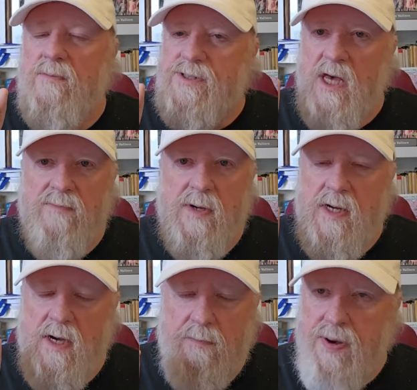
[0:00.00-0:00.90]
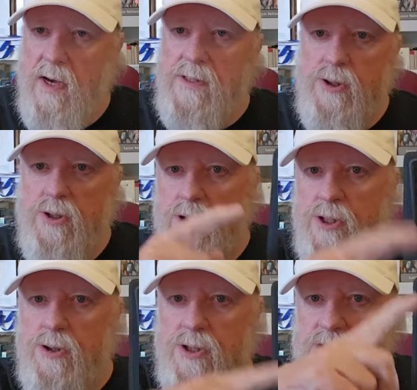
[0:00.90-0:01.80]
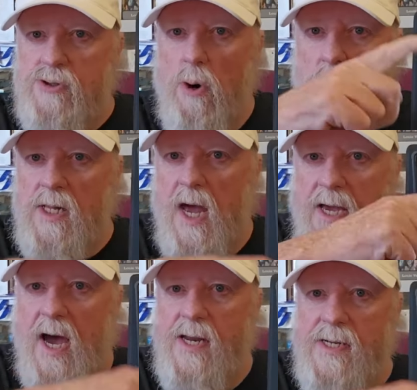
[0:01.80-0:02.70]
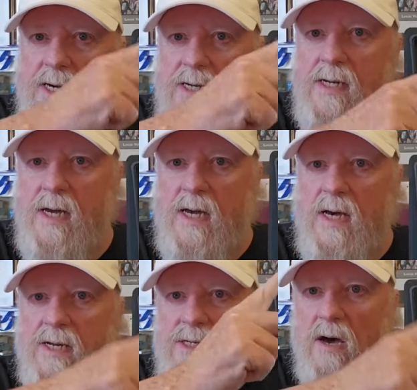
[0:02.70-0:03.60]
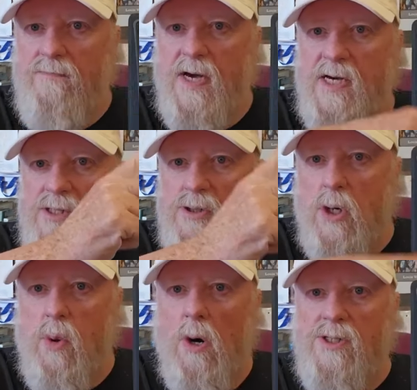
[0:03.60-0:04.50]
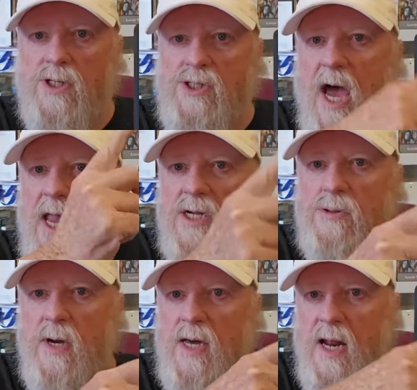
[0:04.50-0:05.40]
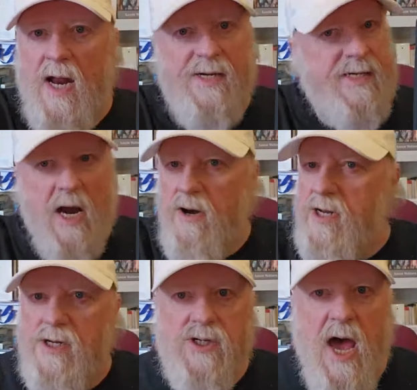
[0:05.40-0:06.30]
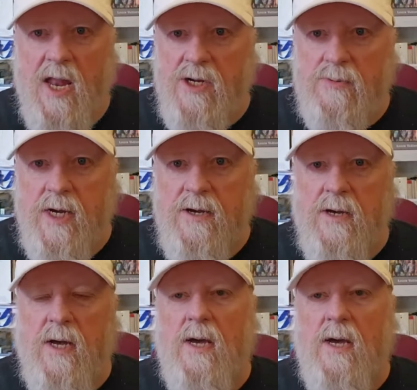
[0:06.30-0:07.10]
Send me, you can do the scrolling like I did to pick a quote to challenge me, and I dare you to challenge me.